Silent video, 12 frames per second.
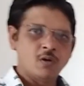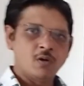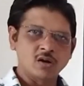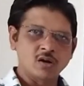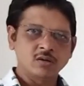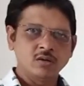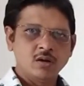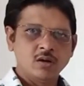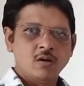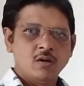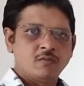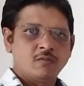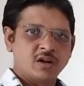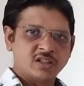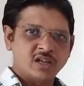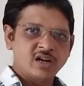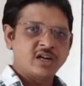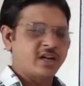For
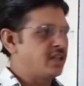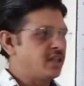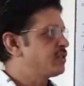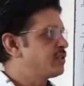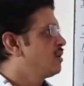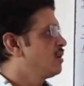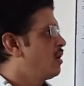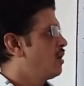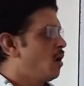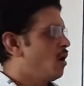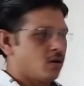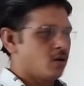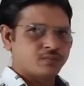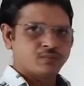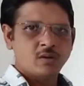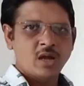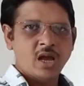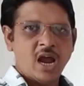further details of
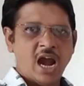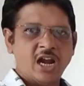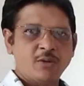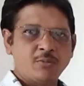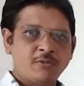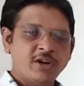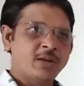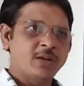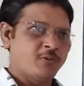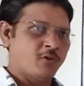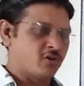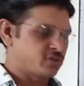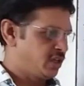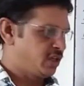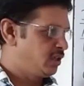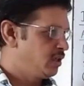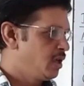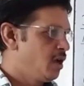adefovir
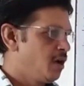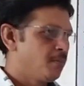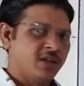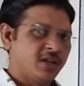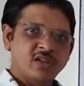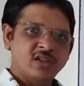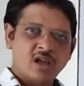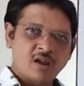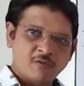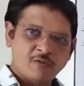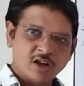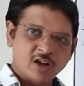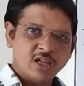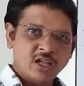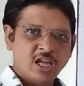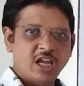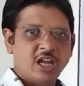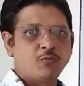dipivoxil, please refer
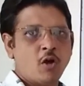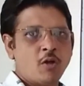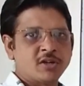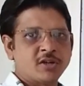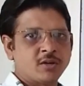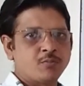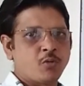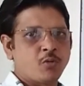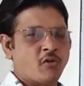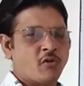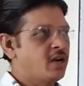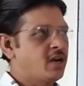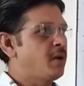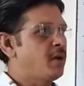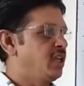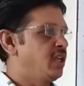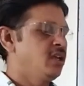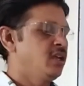information provided
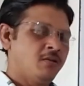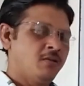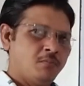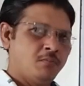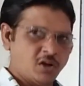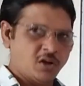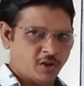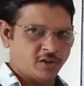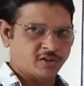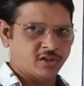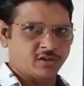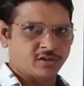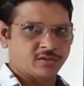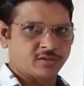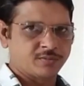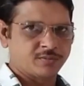by the manufacturer.